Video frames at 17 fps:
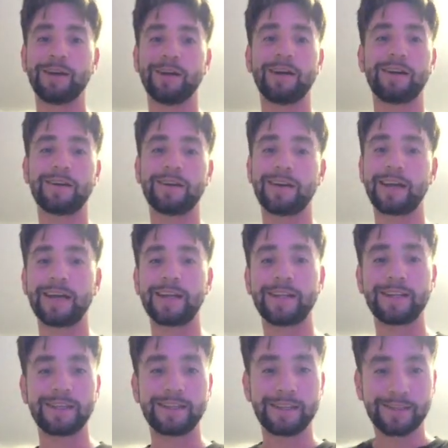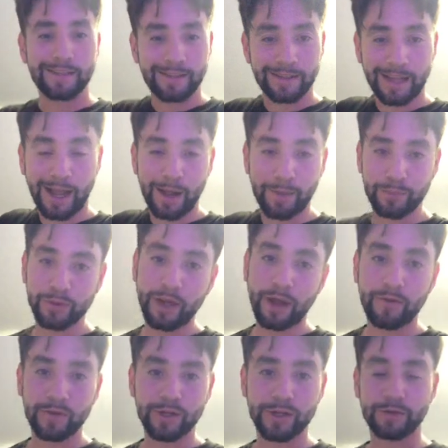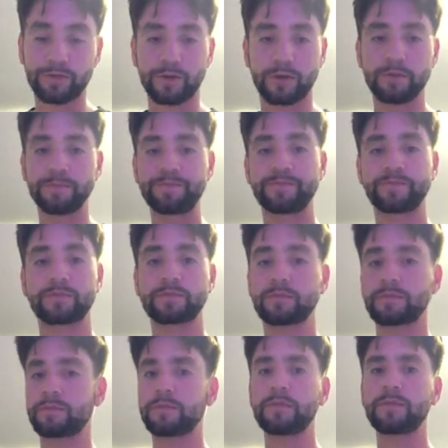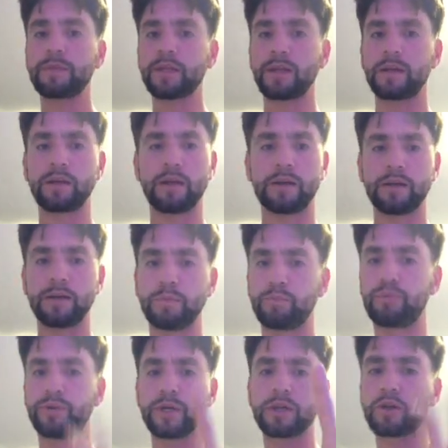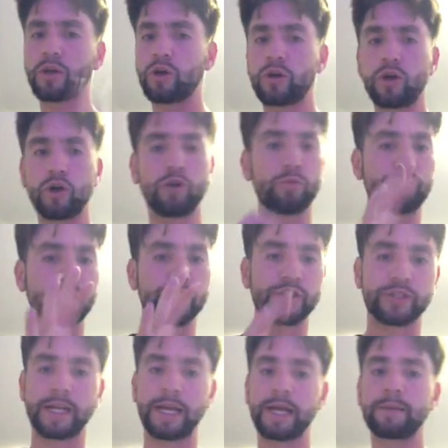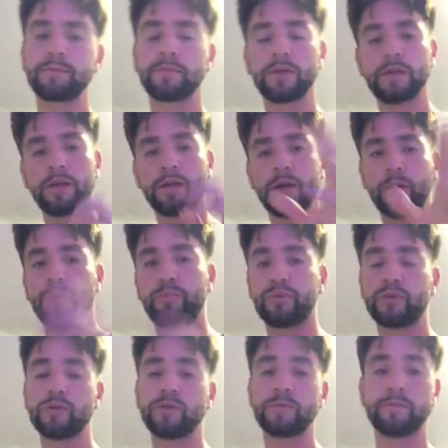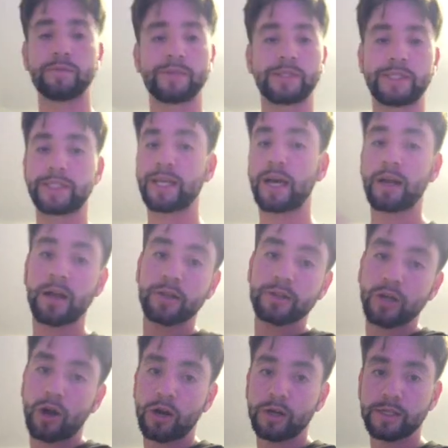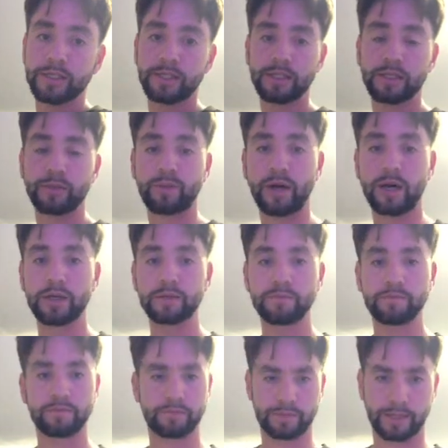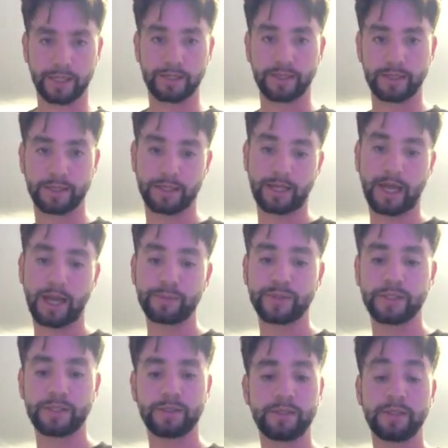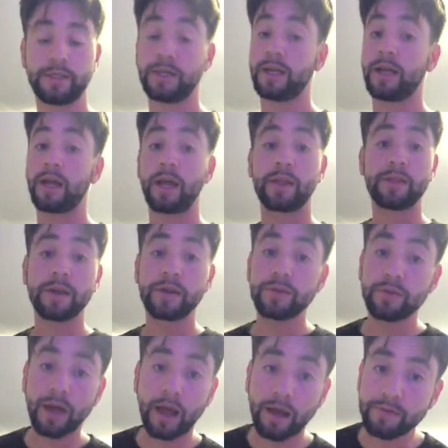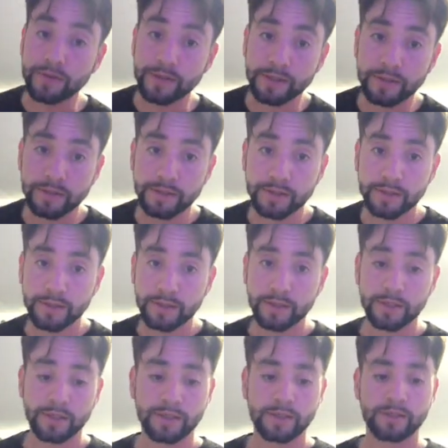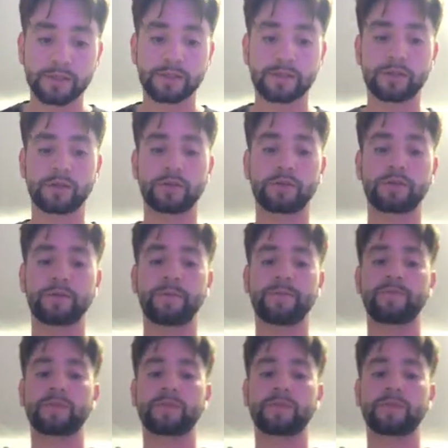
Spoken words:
editing app you have on your phone, put a logo, put your name, boom, shout out the artist at the bottom, like in the caption, and there you have it. So